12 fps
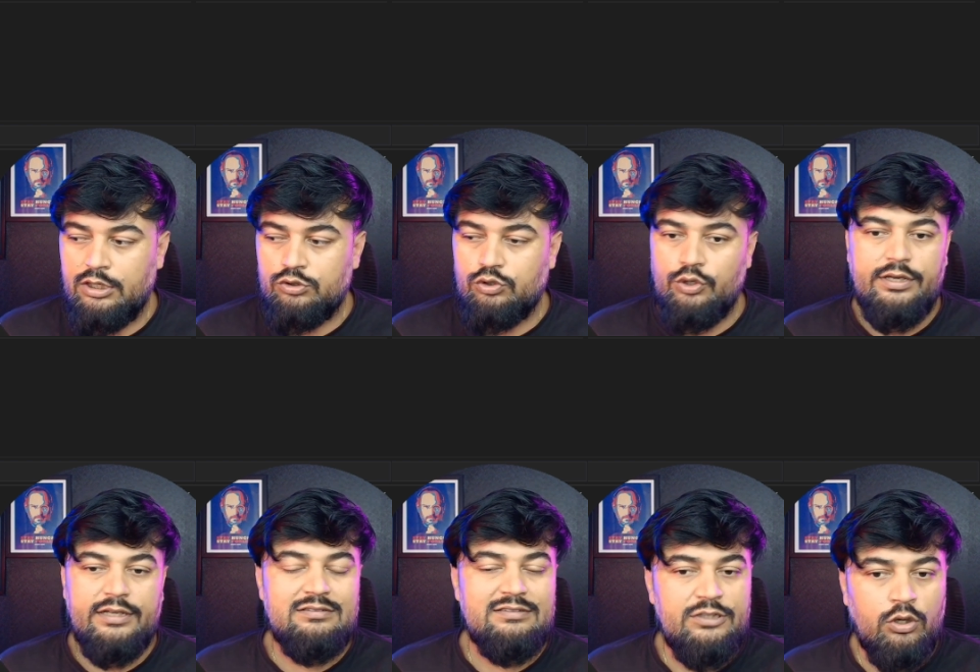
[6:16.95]
So you
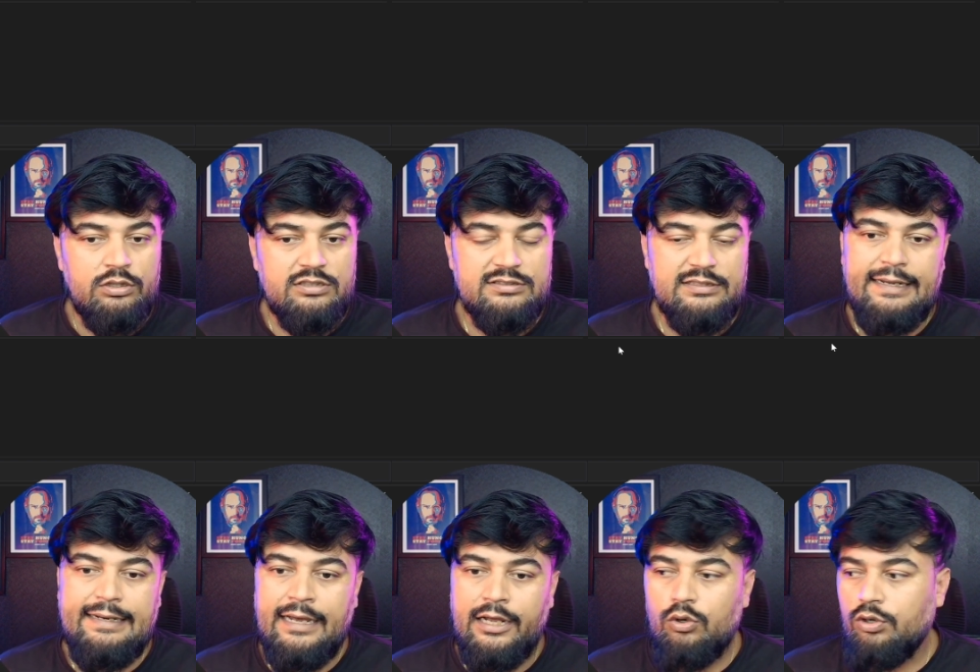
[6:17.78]
can see on the screen,
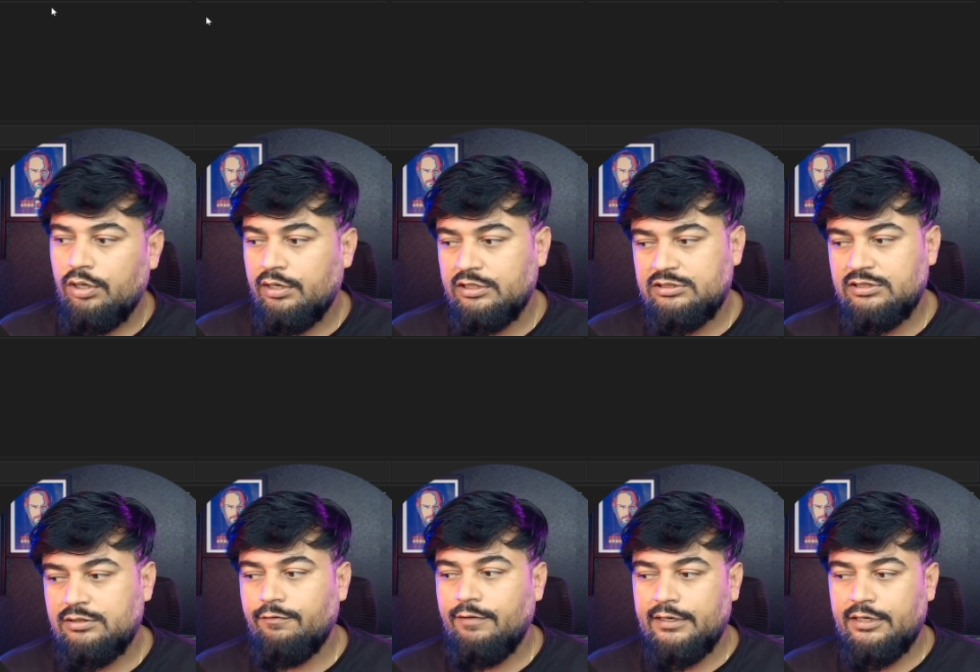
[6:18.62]
hello Rajat,
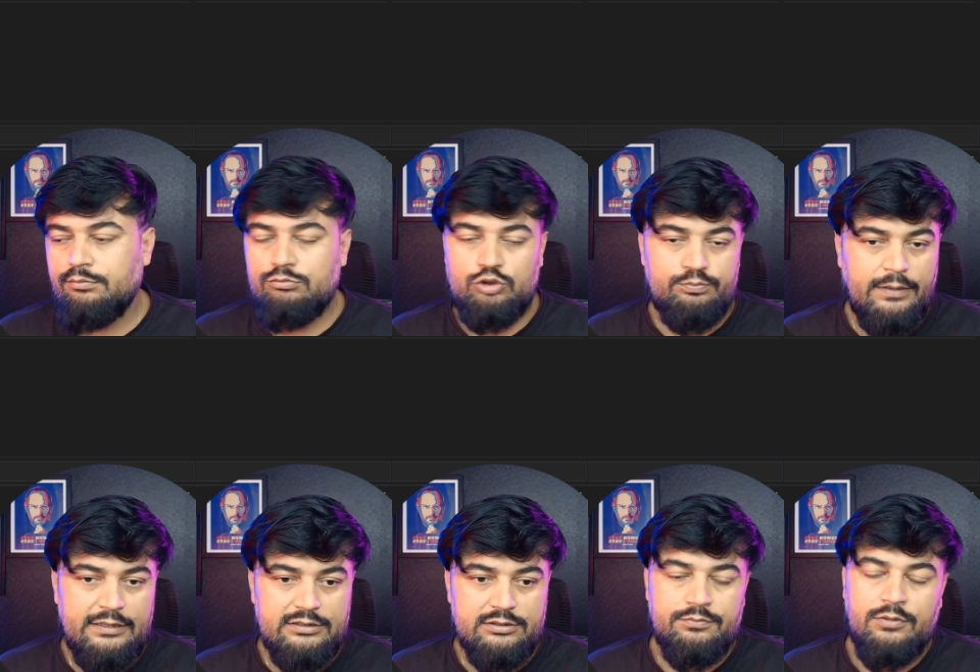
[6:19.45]
welcome to
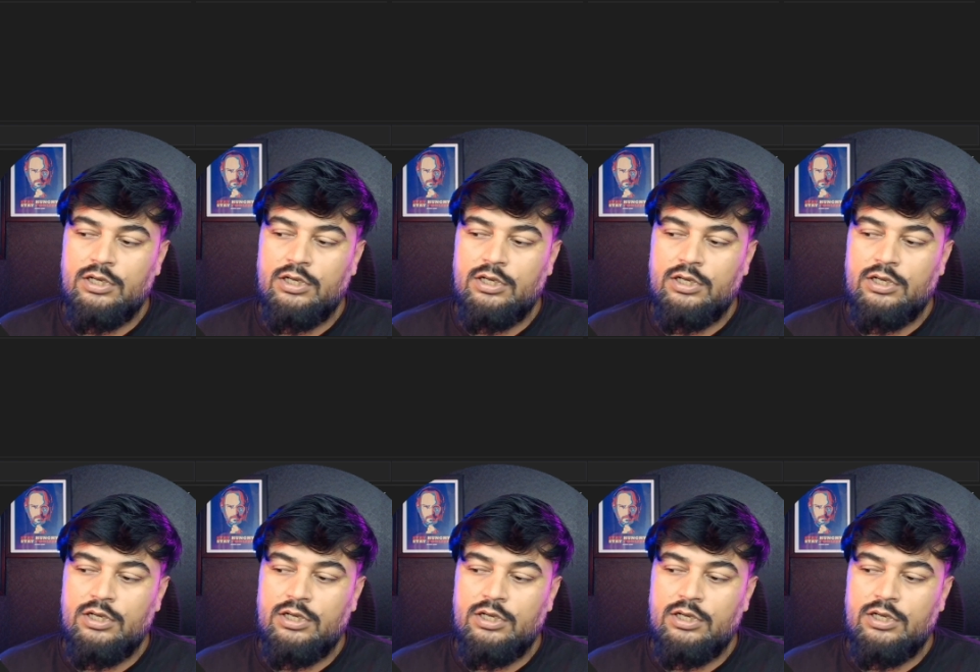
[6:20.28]
Python.